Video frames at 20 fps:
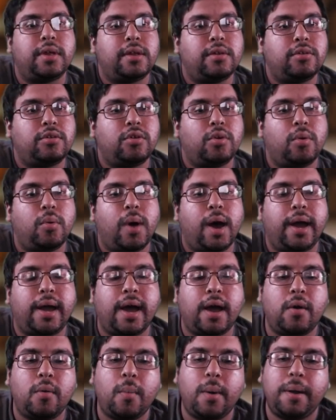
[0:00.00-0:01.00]
And so I
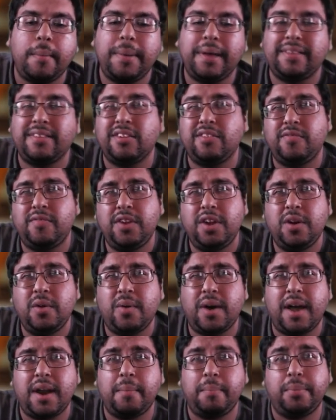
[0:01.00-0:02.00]
kind of want to make this video
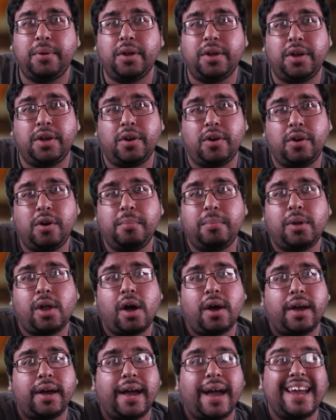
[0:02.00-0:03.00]
kind of plugging her
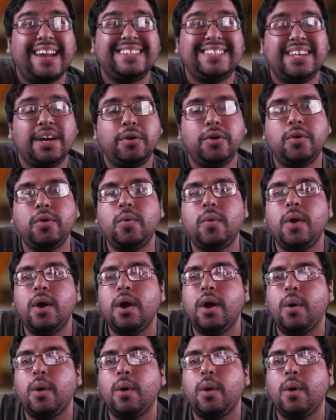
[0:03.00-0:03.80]
blog and kind of tell you